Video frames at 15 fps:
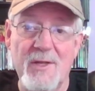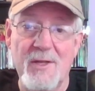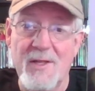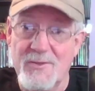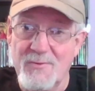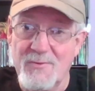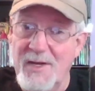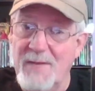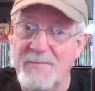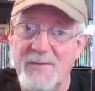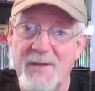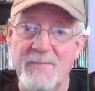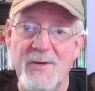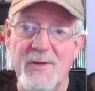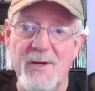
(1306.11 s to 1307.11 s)
That's right, I'm
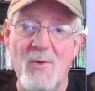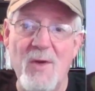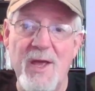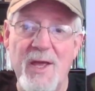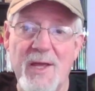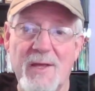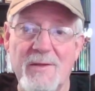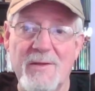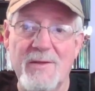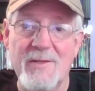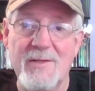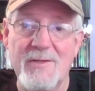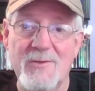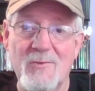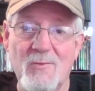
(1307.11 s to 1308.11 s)
giving it away
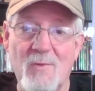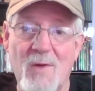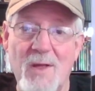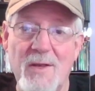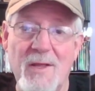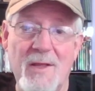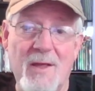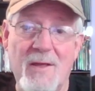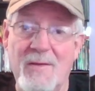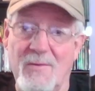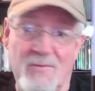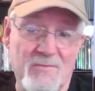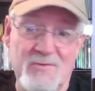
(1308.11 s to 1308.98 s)
to one uh,